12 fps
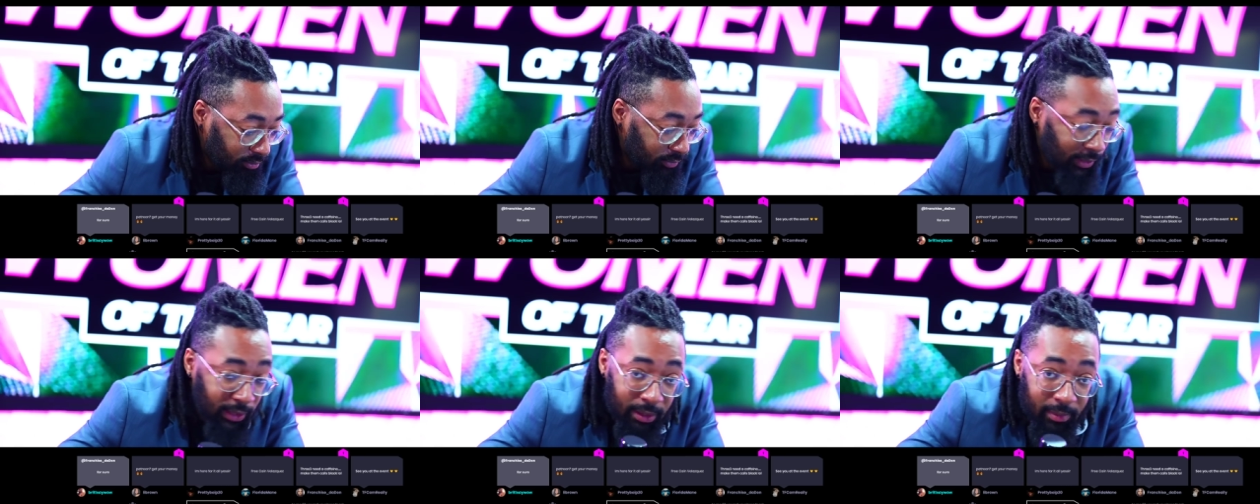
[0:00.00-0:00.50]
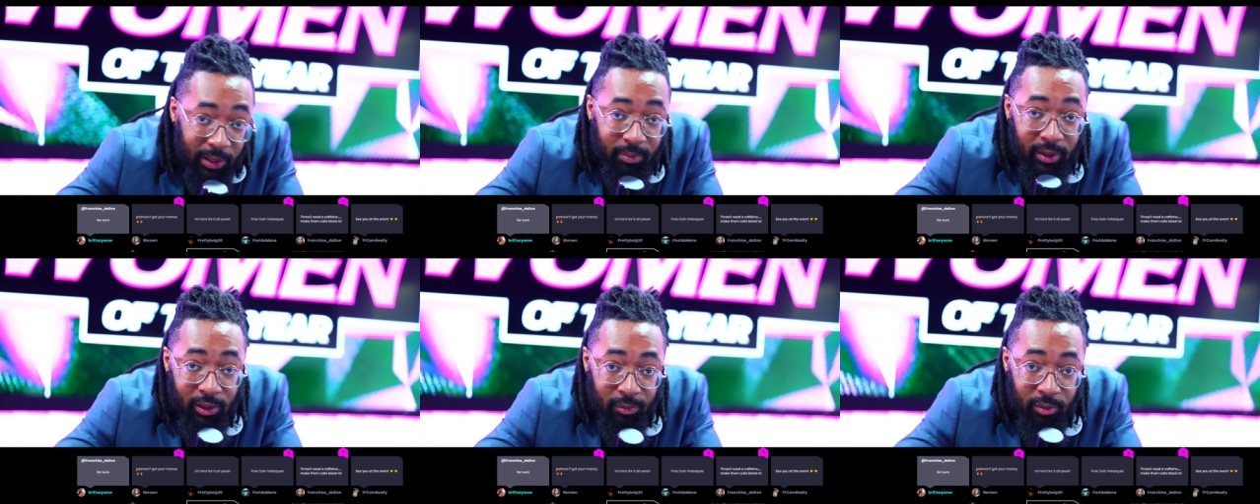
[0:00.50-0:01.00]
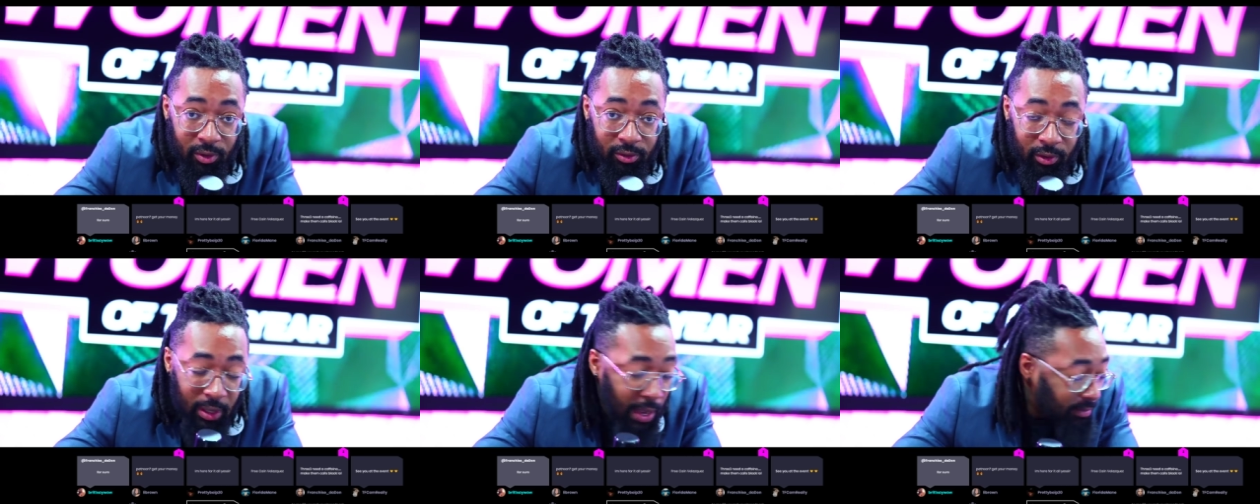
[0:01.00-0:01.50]
And they might pay you more
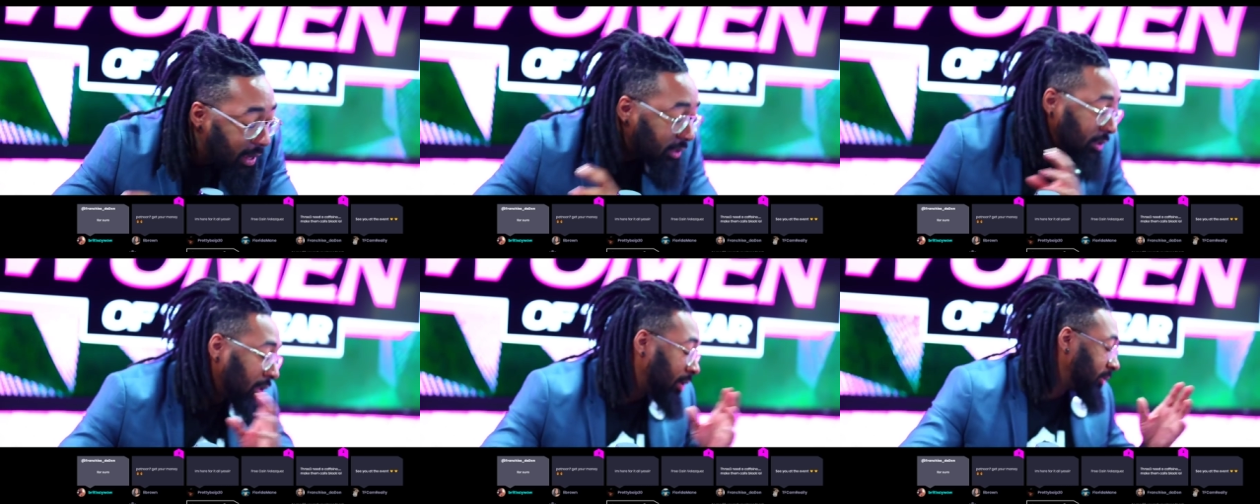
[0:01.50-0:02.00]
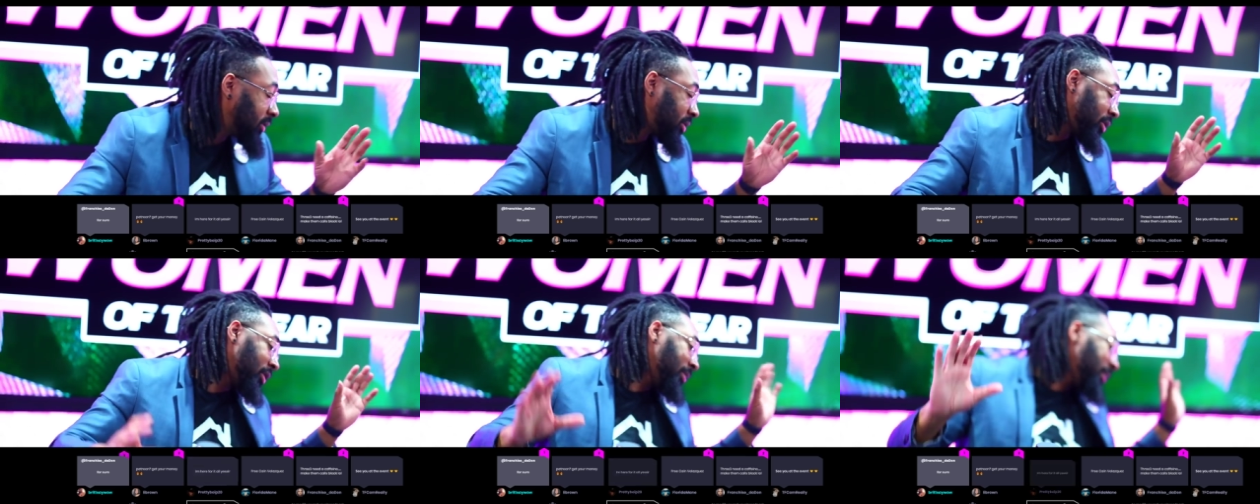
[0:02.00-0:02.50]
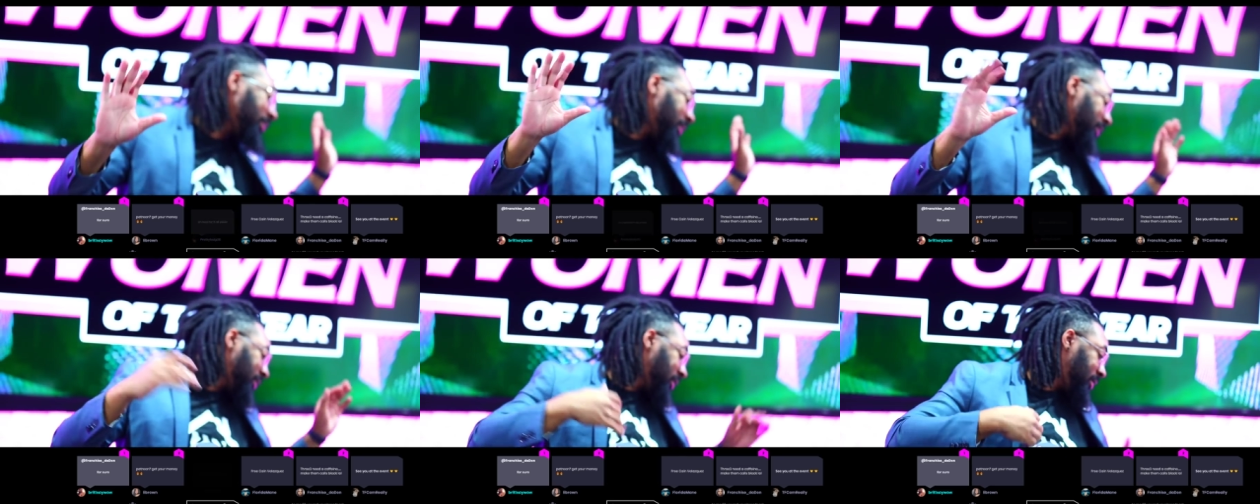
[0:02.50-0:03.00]
three. I'm not. I'm just hold on. My,
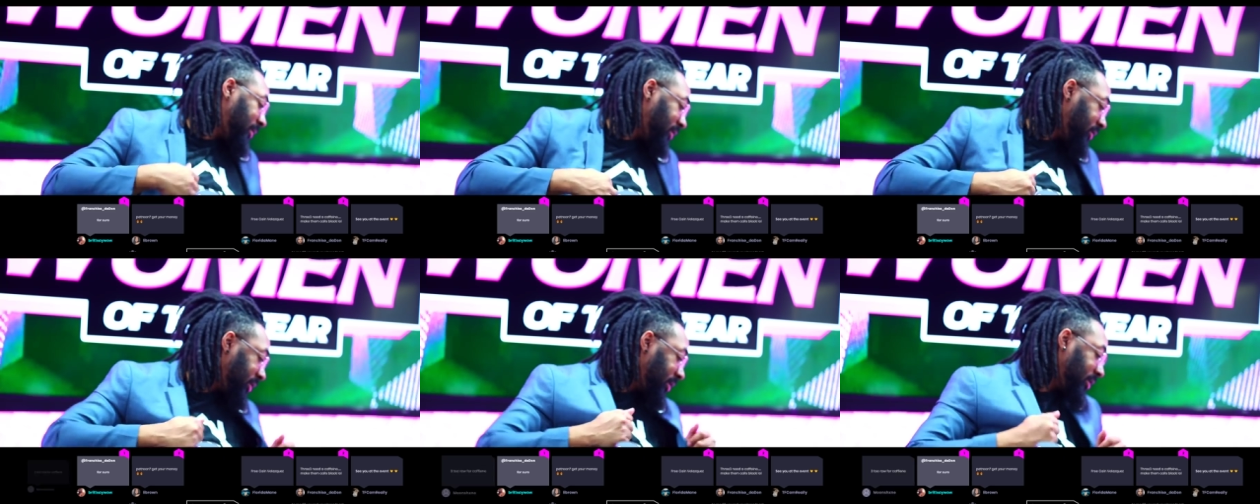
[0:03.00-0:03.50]
fault. My fault.